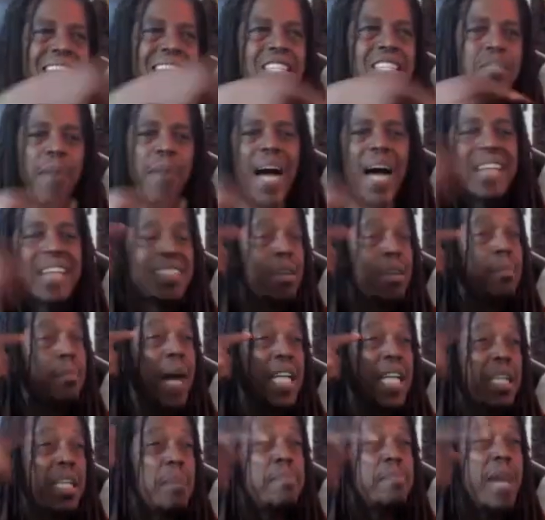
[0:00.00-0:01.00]
by somebody
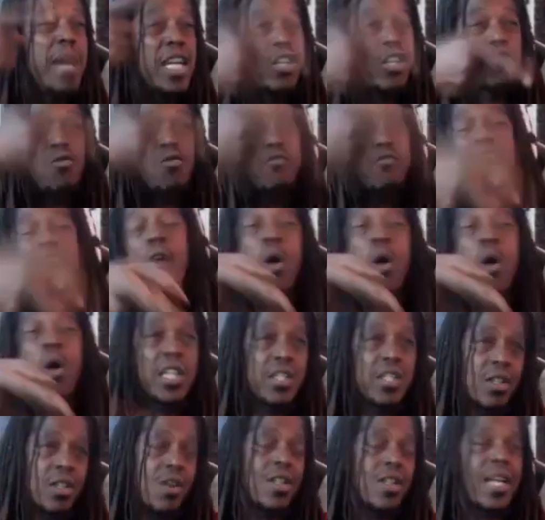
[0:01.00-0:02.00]
to make you focus
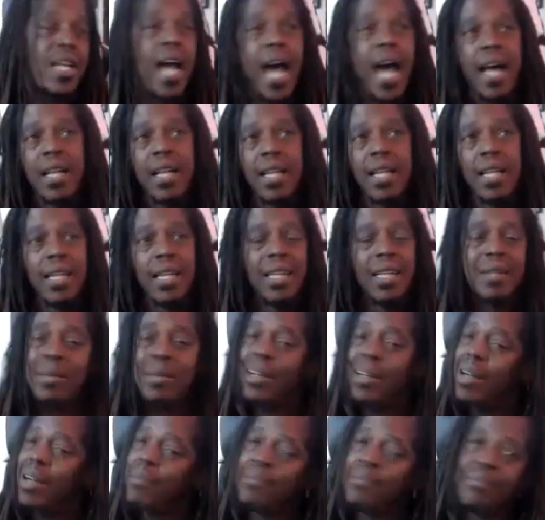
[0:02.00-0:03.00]
on that.
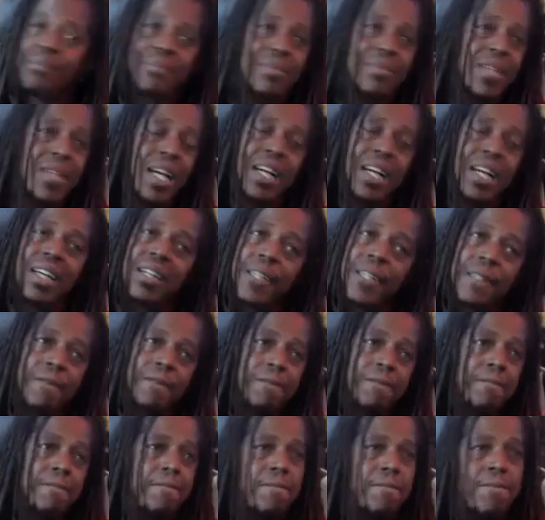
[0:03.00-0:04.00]

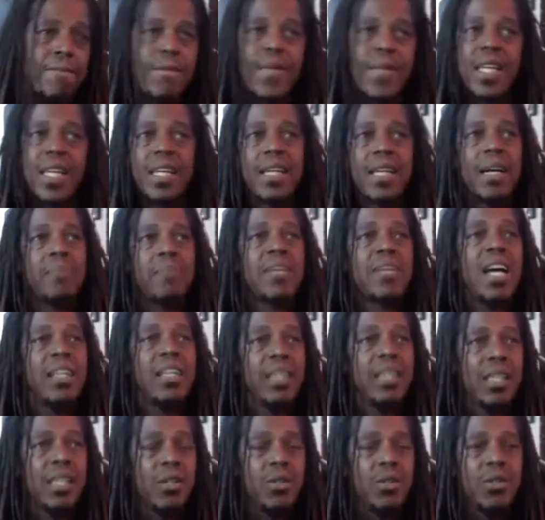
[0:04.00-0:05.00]
I'm
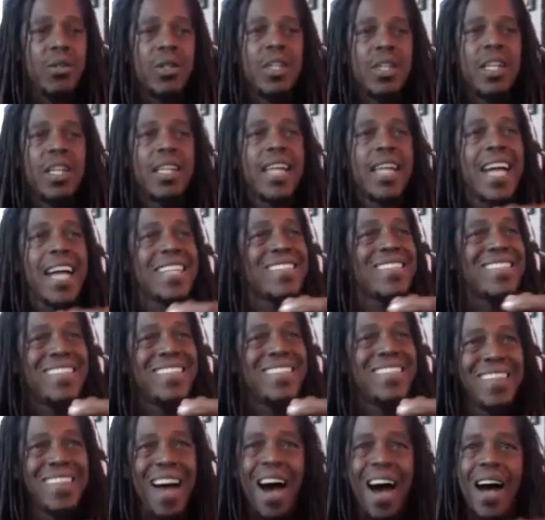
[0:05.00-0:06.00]
telling you, that is
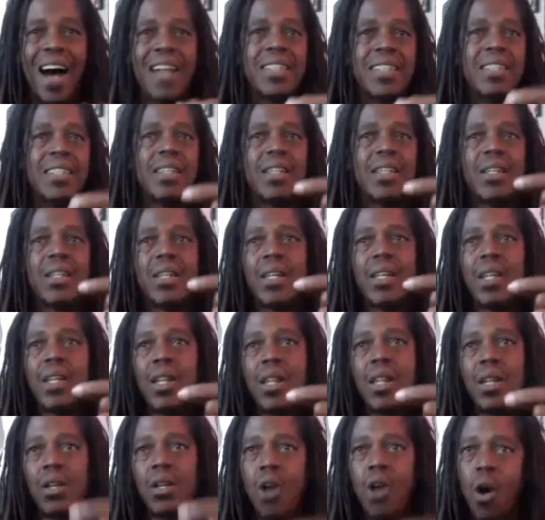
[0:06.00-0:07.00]
not
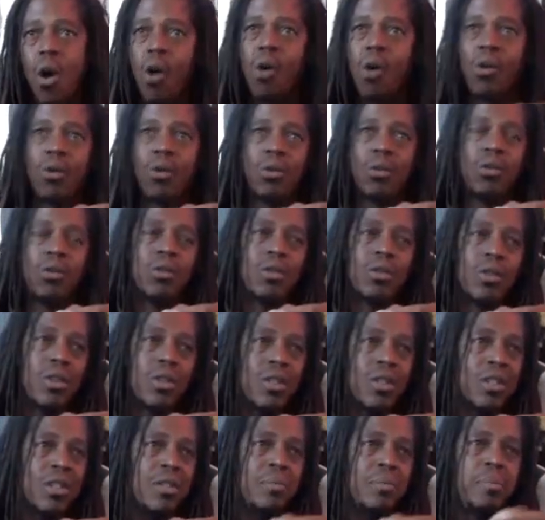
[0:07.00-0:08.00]
the goal.
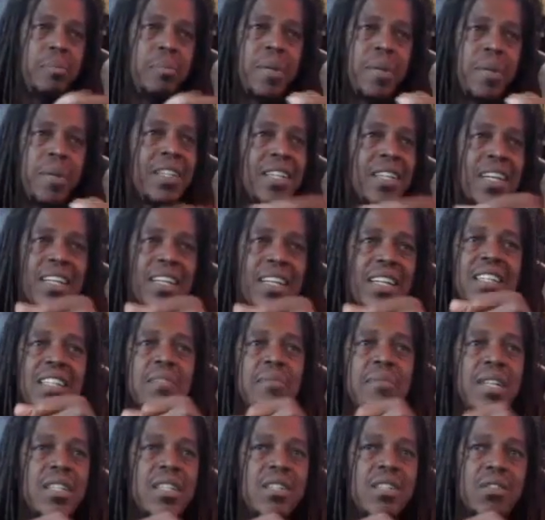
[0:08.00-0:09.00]
Billionaires
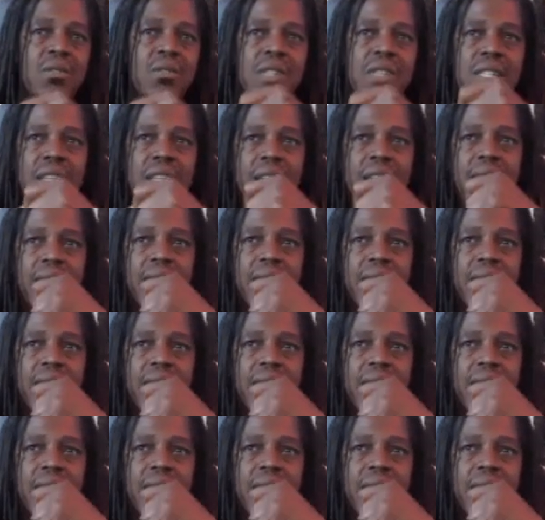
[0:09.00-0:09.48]
commit suicide.